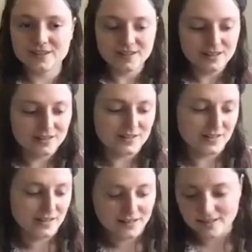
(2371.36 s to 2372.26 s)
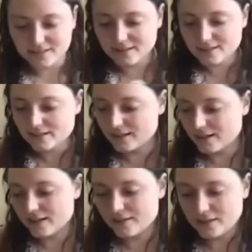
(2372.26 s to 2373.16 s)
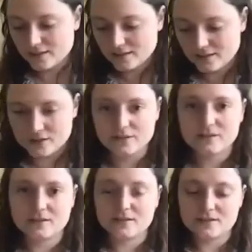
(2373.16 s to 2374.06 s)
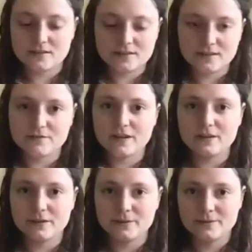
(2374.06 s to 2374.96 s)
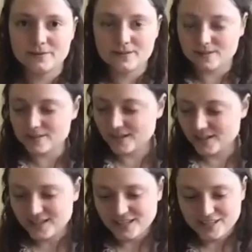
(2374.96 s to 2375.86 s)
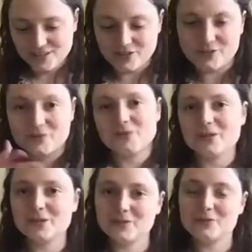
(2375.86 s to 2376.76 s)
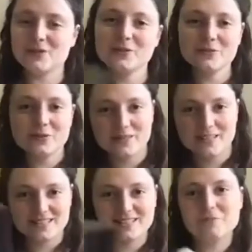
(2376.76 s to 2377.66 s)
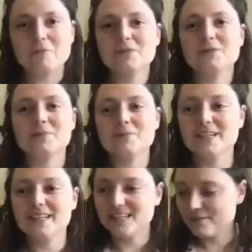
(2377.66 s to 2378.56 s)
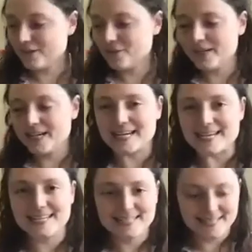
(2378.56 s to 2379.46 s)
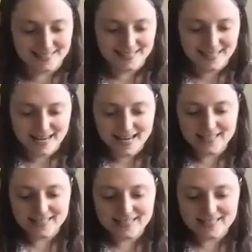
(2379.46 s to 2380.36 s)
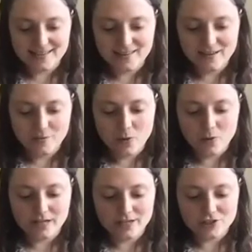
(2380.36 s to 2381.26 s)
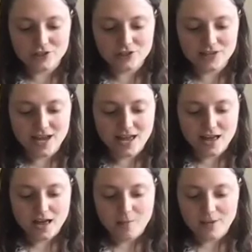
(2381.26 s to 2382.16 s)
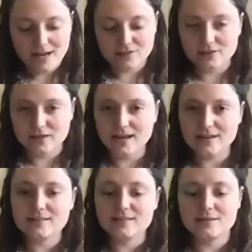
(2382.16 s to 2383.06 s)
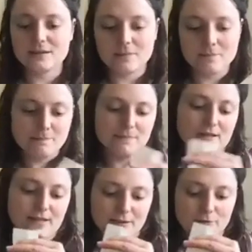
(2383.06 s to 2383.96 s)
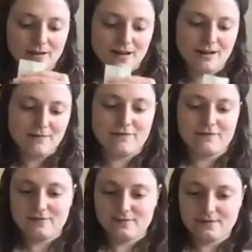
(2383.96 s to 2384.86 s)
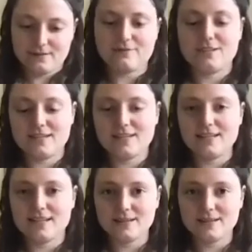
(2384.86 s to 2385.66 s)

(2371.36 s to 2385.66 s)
because uh, I, I I think there's an aesthetic value in this. So the, the result of this will not be a very clean and nice uh, polished plaster cast, but it will have definitely